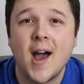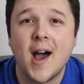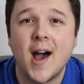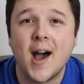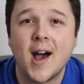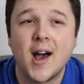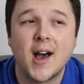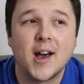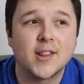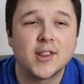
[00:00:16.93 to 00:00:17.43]

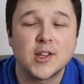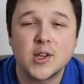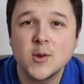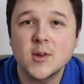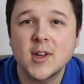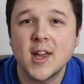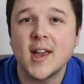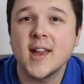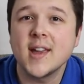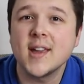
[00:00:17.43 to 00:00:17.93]
The
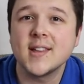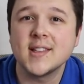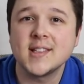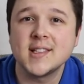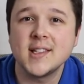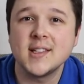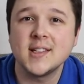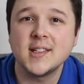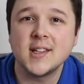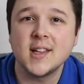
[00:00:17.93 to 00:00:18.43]
UK is
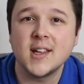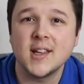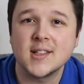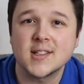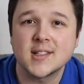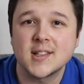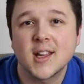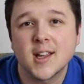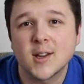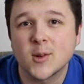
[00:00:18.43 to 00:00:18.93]
in
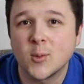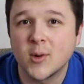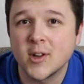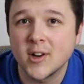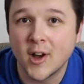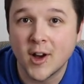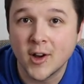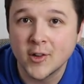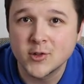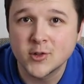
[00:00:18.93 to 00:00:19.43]
its like
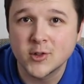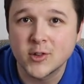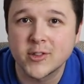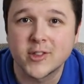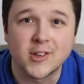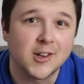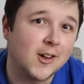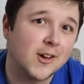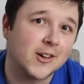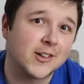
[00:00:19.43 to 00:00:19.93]

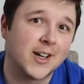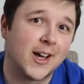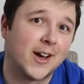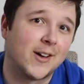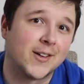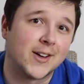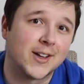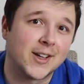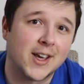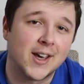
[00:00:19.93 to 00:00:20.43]
100th
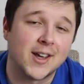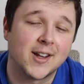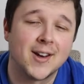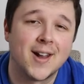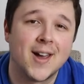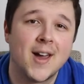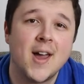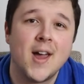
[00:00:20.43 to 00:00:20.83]
lockdown again.